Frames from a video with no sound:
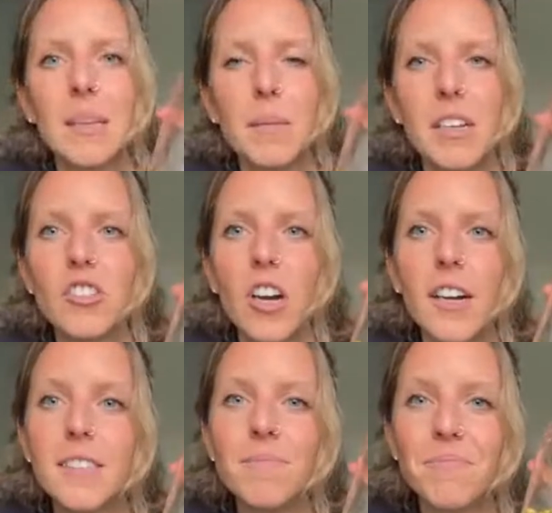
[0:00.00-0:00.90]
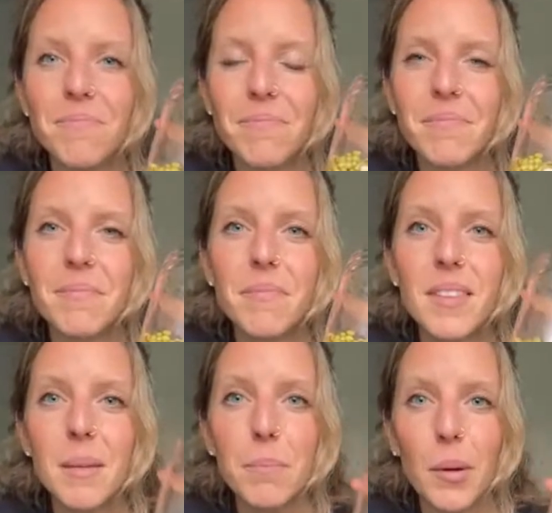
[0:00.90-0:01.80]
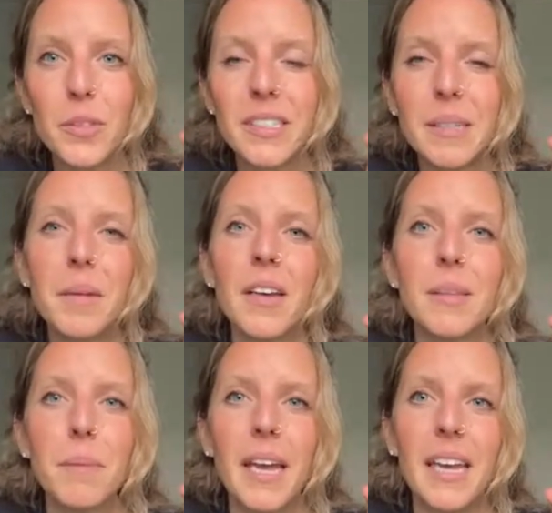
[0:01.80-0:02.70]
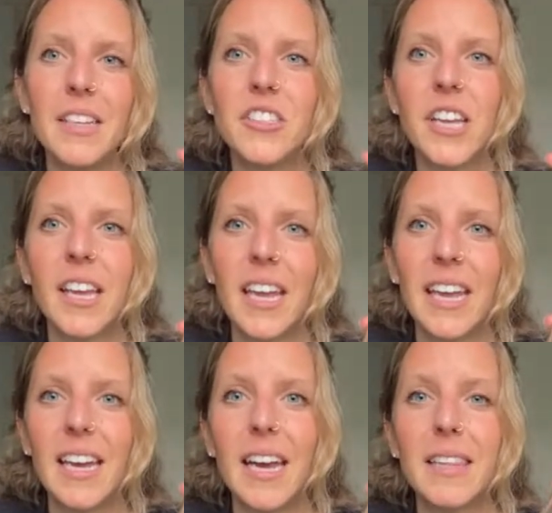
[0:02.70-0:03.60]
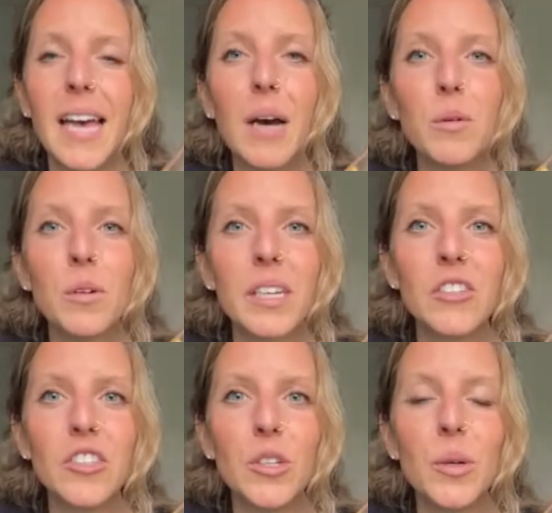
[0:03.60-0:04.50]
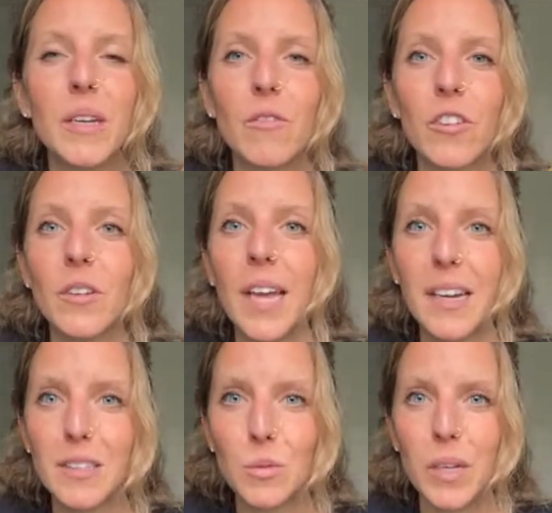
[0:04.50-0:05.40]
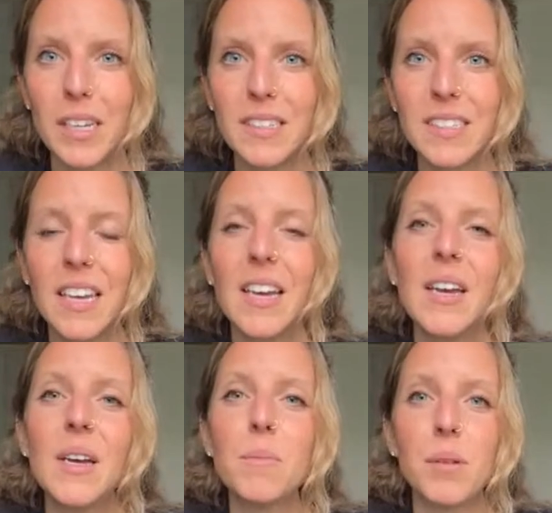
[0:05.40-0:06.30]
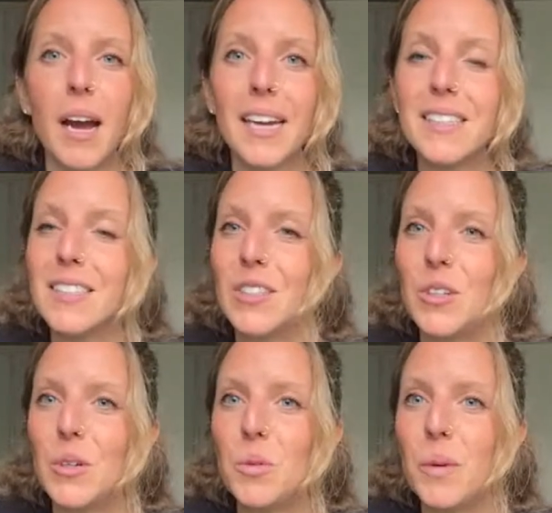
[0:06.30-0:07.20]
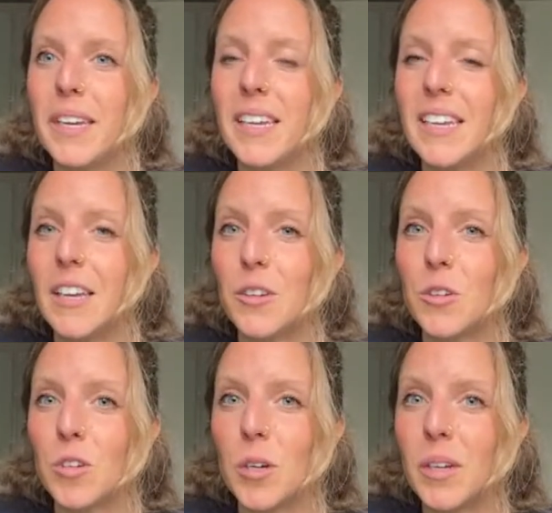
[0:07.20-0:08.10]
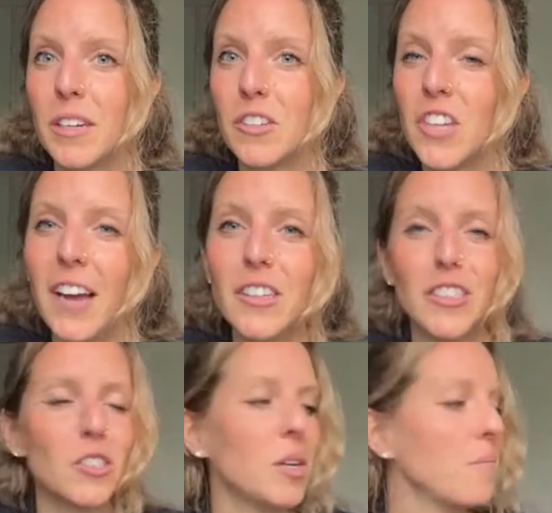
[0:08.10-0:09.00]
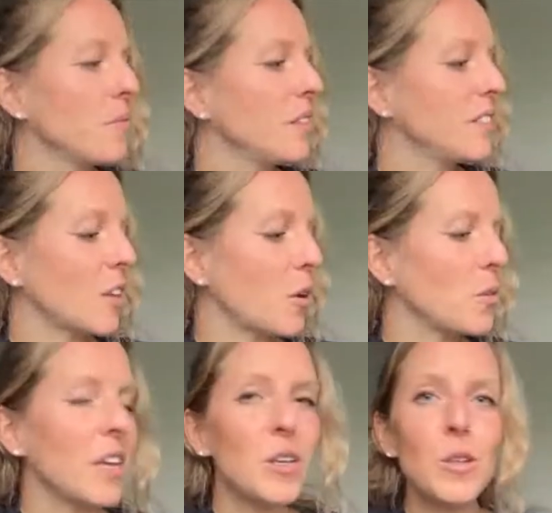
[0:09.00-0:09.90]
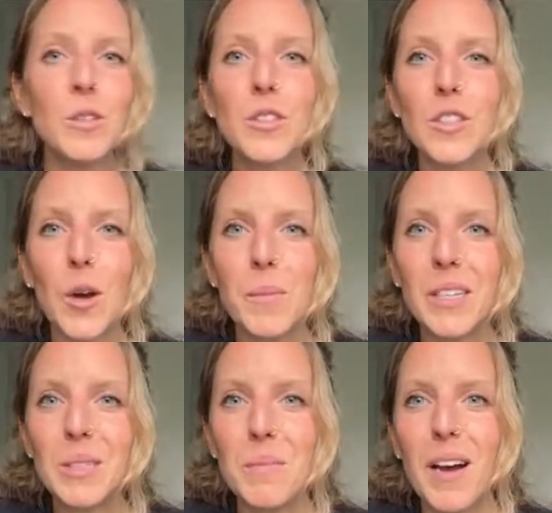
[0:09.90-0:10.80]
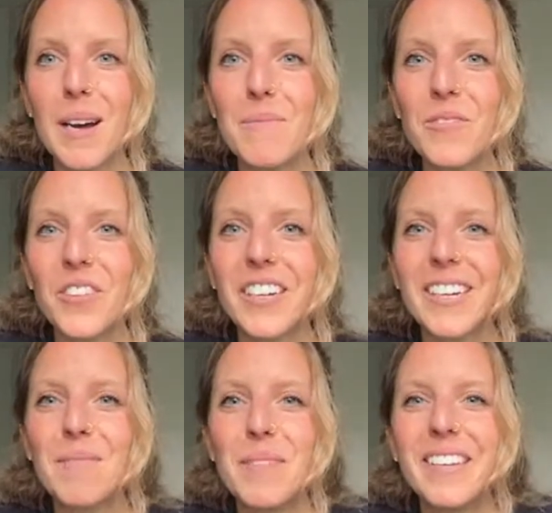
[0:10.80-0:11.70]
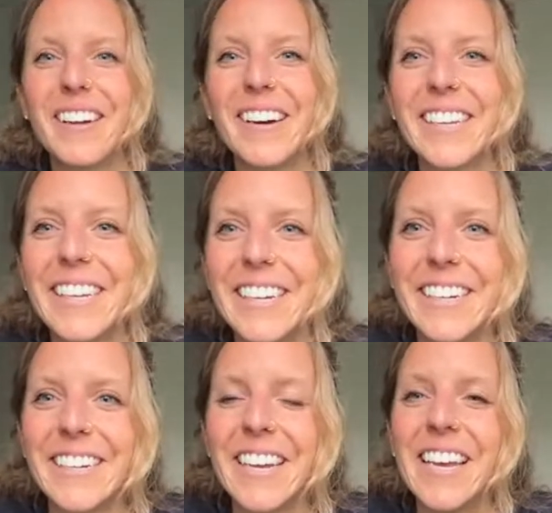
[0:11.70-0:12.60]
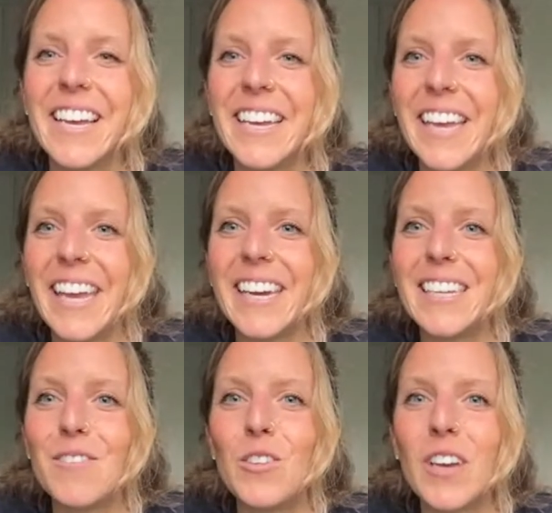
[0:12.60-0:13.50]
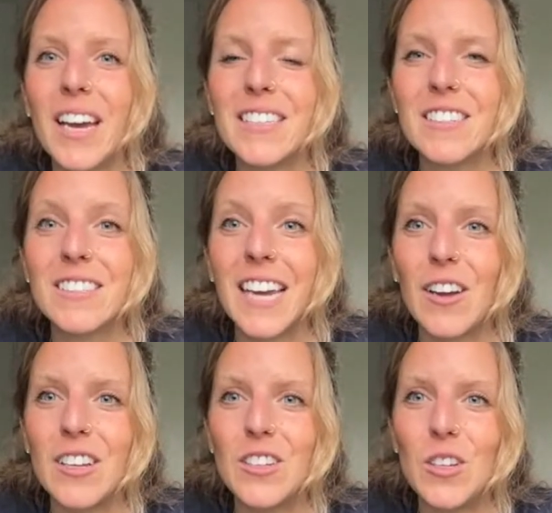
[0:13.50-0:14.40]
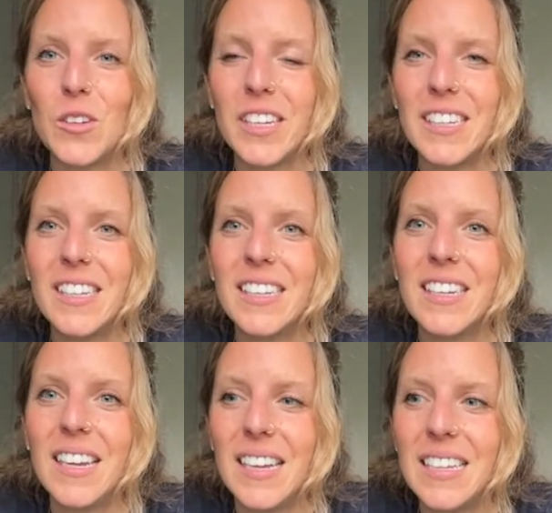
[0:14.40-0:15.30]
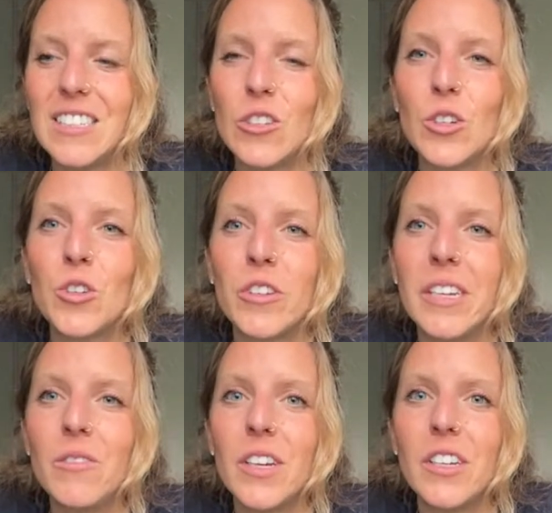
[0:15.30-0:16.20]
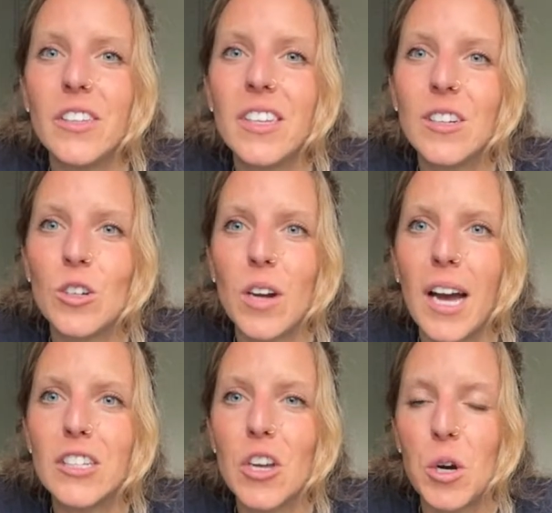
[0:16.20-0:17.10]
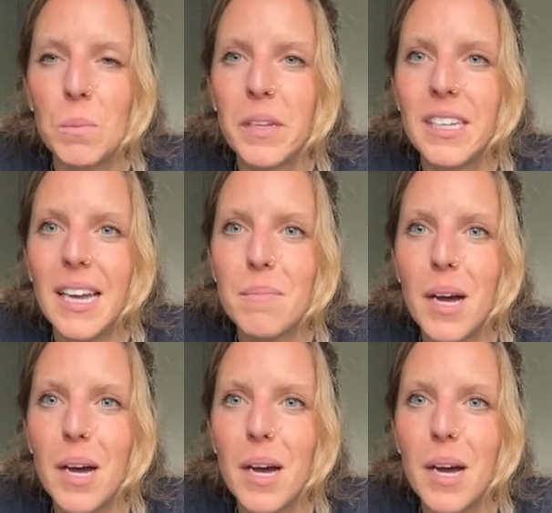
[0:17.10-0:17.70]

them in a jar, post them on the page, and that will get you in for next week's prize to win another Grow Getter challenge. So thank you so much, Mom, for being on here. And if you guys are down in Noonan, is your Greenville garage open yet,